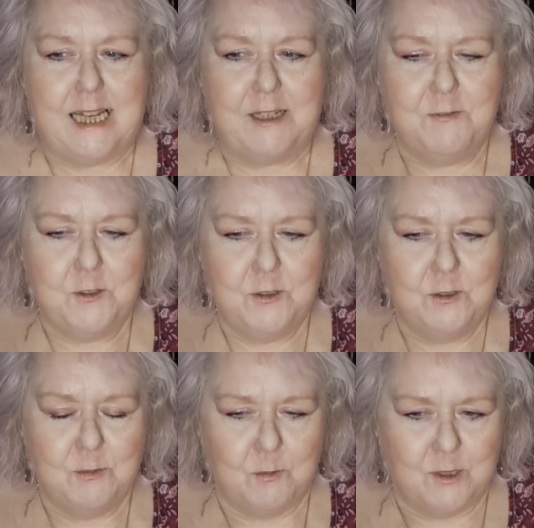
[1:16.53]
if
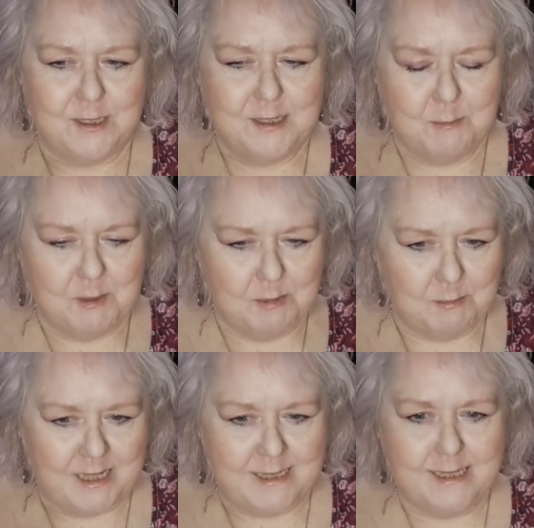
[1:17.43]
you want to maybe
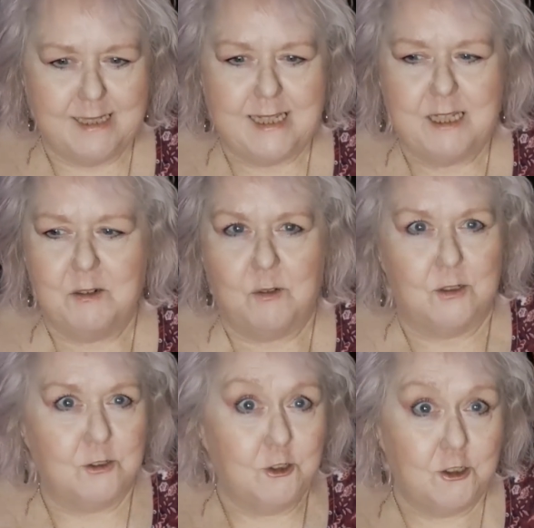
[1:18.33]
meditate
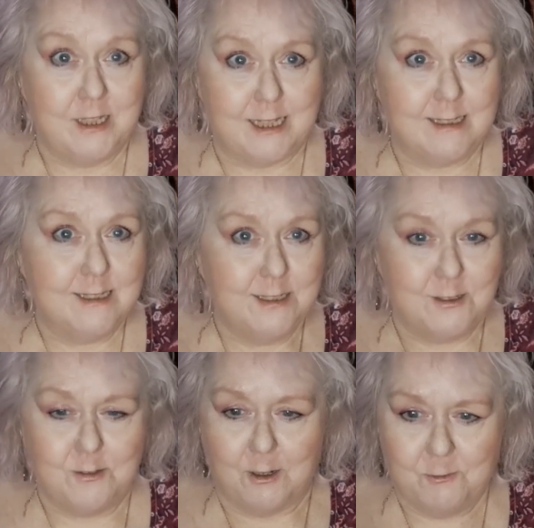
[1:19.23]
or tune in
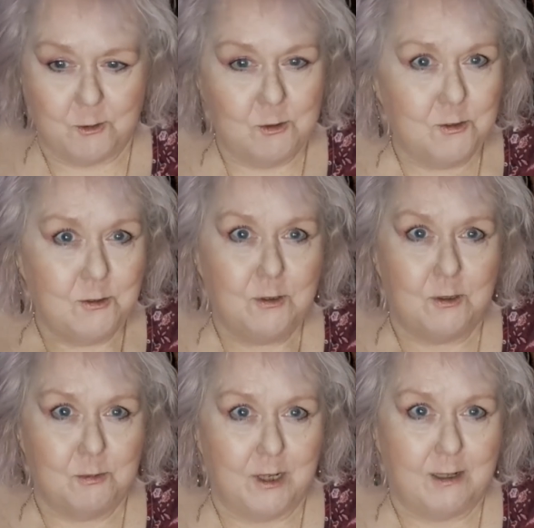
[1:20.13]
to a photo
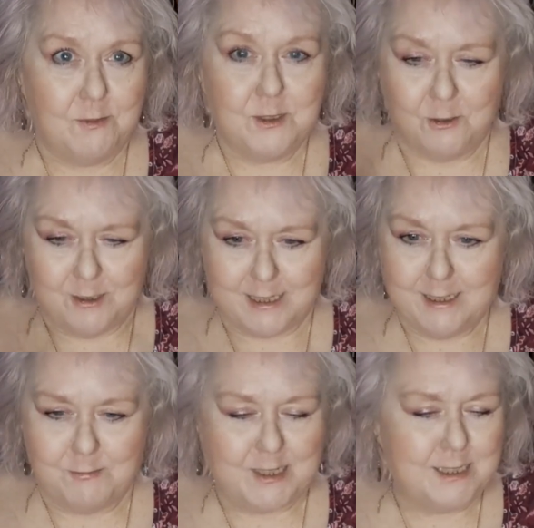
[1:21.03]
or whatever, or
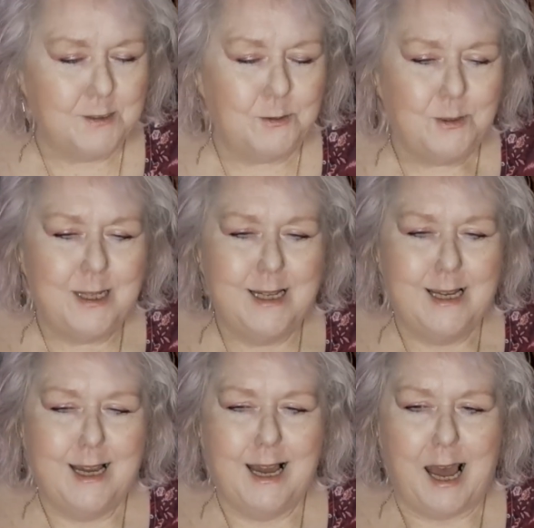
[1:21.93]
this video,
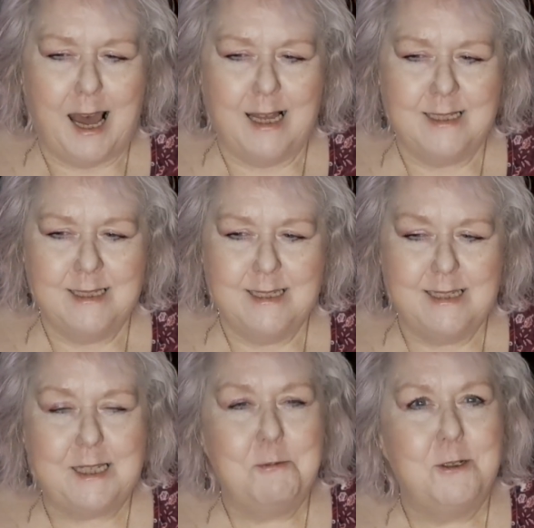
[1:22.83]
and
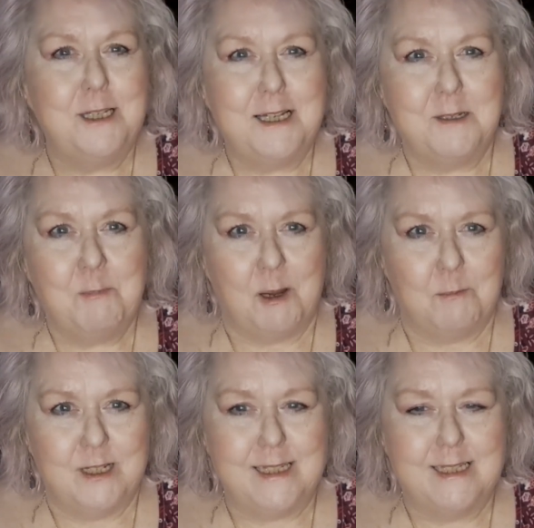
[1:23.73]
see what you come
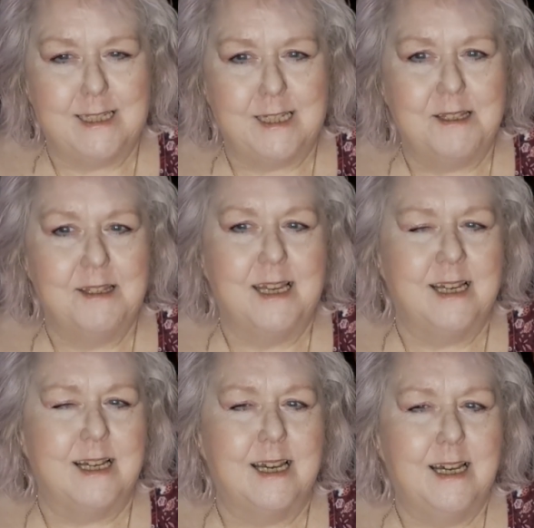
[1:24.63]
up with that you
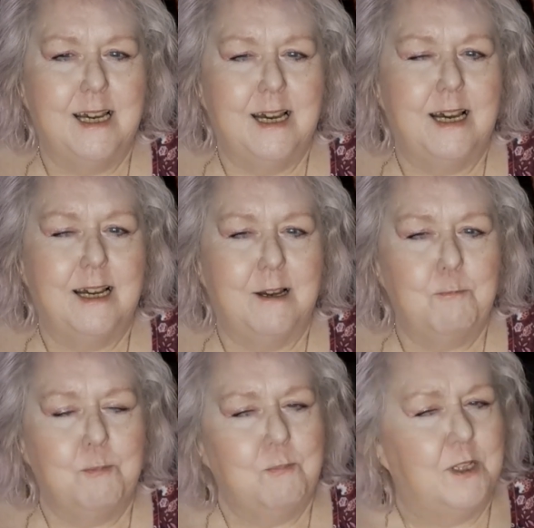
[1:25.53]
think,
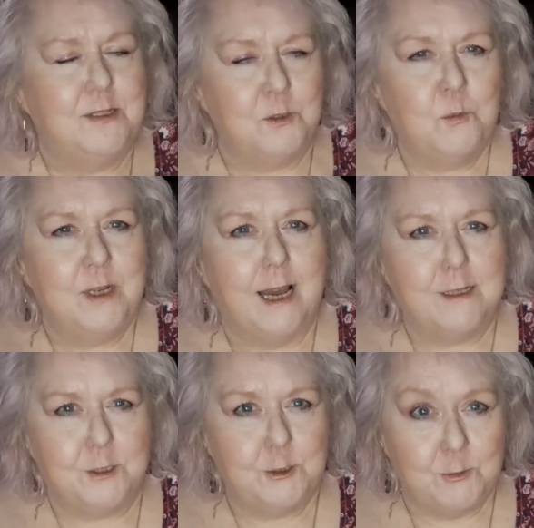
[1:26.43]
there's no way I
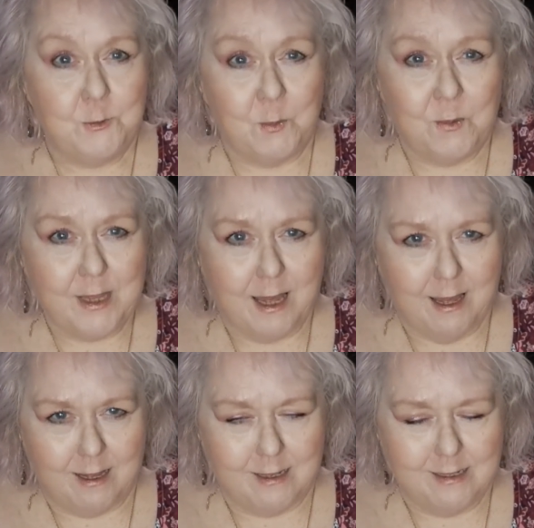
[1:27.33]
could know
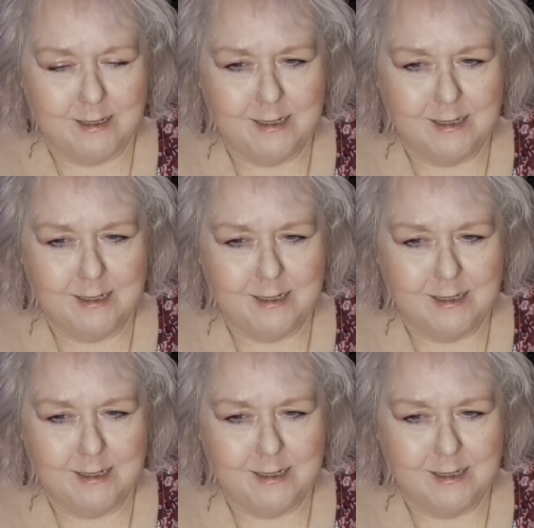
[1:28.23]
that,